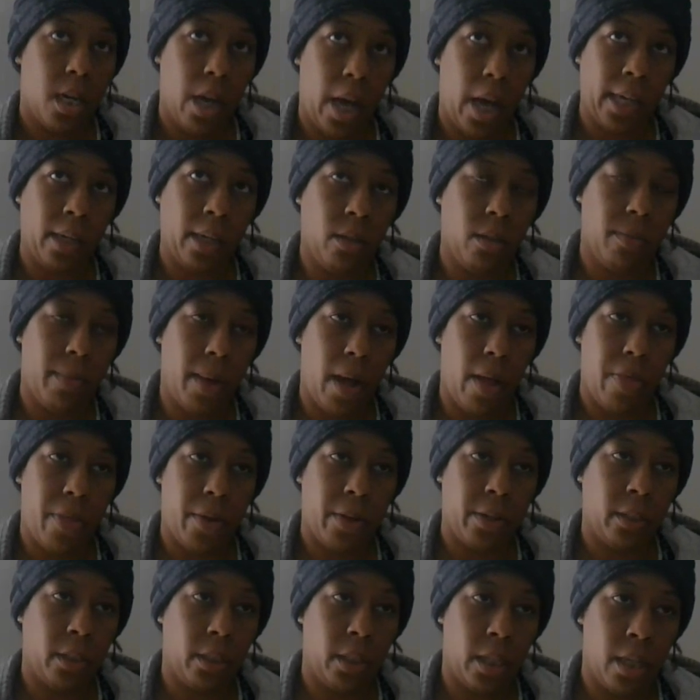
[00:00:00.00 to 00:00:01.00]
I don't know about
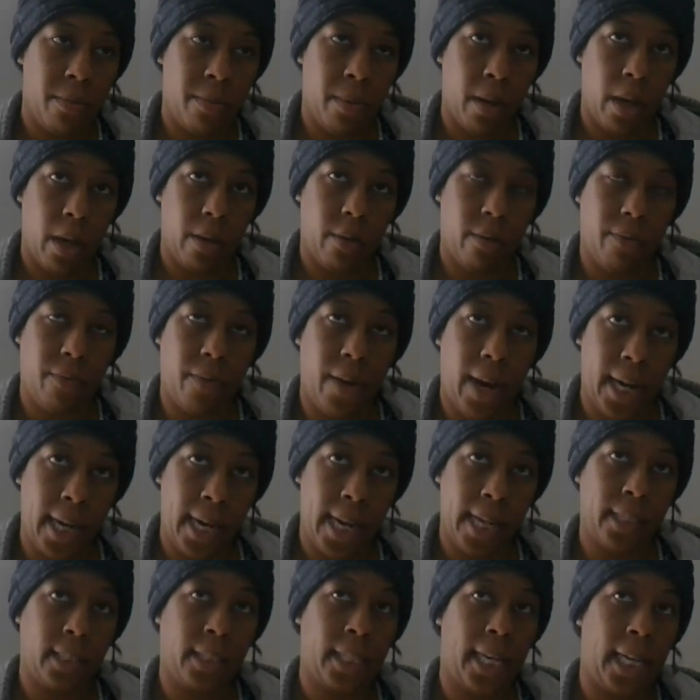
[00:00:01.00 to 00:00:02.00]
Thursday, but
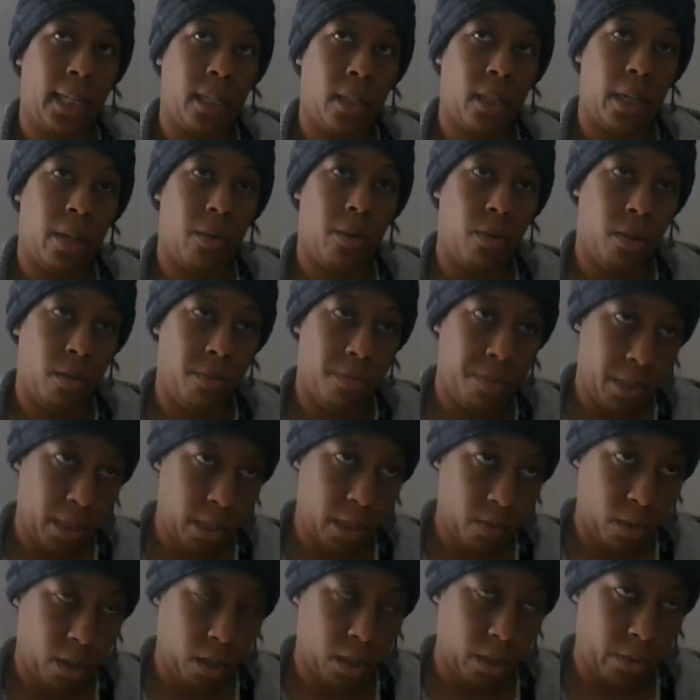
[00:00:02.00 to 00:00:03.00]
Friday and Saturday were the big
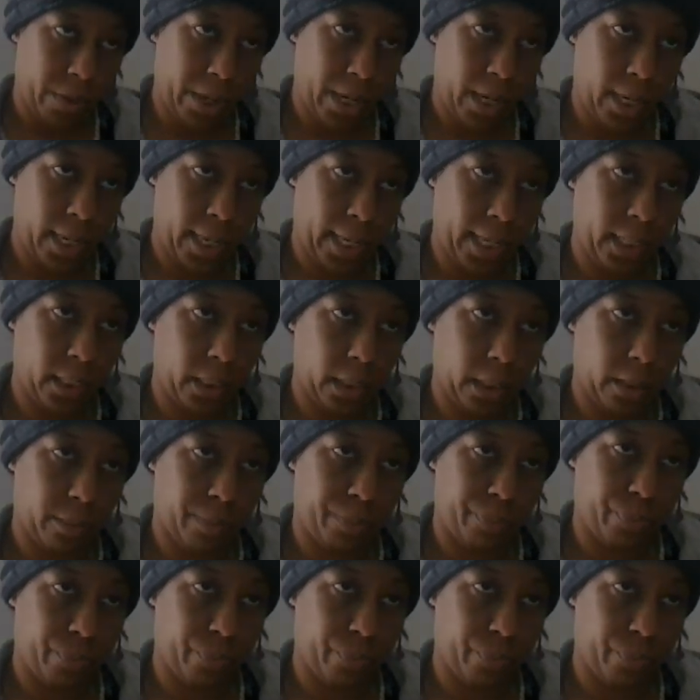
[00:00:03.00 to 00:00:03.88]
roller rink nights.